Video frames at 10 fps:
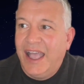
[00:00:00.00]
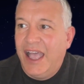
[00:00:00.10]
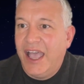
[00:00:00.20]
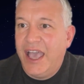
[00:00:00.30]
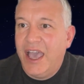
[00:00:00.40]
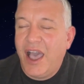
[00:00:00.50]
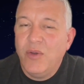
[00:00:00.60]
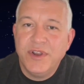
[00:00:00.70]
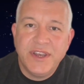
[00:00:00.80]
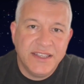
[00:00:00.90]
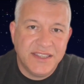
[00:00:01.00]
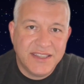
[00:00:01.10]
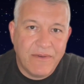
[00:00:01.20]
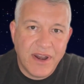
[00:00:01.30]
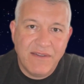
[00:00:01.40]
I wouldn't
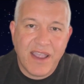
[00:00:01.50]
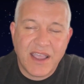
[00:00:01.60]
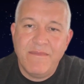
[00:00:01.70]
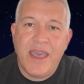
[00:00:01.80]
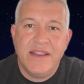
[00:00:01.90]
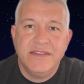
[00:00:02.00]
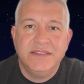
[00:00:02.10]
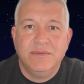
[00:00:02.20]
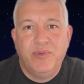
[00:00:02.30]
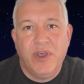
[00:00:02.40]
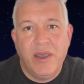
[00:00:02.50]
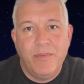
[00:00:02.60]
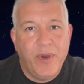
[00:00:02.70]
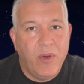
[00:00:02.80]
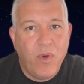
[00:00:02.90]
necessarily recommend,
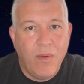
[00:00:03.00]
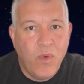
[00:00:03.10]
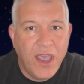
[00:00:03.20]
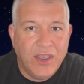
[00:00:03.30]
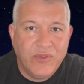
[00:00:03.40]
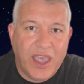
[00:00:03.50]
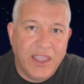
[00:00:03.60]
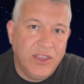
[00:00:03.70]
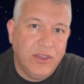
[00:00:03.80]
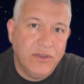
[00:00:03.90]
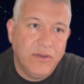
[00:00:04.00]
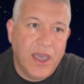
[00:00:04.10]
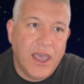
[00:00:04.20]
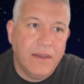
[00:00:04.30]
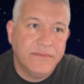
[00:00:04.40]
but one way of getting you
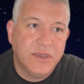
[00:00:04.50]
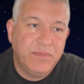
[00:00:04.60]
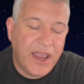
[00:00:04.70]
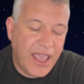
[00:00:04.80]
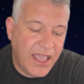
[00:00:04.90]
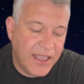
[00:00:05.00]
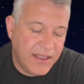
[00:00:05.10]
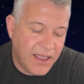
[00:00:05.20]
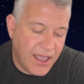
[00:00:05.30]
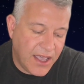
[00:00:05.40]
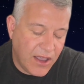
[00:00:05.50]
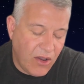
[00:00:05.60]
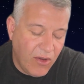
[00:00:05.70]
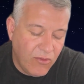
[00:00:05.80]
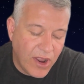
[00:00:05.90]
to play
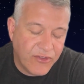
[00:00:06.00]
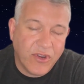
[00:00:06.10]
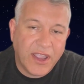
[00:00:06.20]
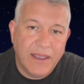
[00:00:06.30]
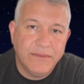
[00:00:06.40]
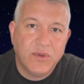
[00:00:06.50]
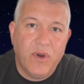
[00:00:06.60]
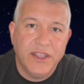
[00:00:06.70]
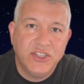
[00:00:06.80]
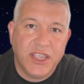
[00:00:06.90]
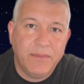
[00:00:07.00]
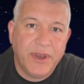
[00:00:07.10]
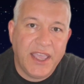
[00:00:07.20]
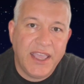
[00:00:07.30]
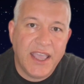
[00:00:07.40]
retro games quite
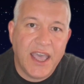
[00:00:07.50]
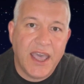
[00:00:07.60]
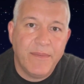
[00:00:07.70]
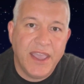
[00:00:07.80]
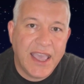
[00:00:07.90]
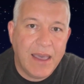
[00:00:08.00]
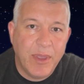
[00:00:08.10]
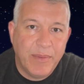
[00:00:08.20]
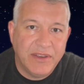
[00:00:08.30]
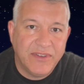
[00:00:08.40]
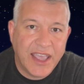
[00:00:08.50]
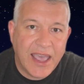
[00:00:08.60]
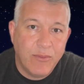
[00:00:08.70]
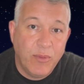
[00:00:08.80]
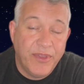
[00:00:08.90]
cheaply. It can be a bit of a
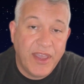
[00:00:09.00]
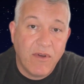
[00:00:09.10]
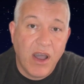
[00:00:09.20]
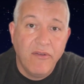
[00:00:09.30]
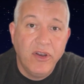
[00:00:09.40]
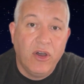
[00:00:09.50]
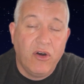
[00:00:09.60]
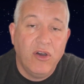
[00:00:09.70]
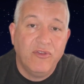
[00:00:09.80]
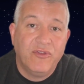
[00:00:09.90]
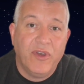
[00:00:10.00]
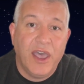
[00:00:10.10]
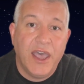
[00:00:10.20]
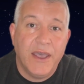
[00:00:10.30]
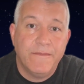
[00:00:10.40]
gamble, but there are a lot
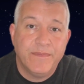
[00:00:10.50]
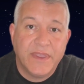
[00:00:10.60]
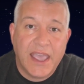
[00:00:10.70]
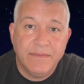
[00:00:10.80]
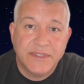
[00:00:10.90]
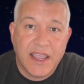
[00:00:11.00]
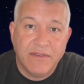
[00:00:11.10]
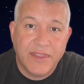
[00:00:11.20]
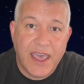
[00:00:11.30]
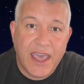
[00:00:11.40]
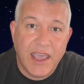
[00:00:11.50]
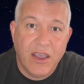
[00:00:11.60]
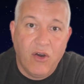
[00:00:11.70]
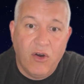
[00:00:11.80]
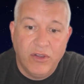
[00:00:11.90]
of games out there
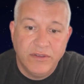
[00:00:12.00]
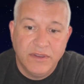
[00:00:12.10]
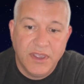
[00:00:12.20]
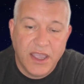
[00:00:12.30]
on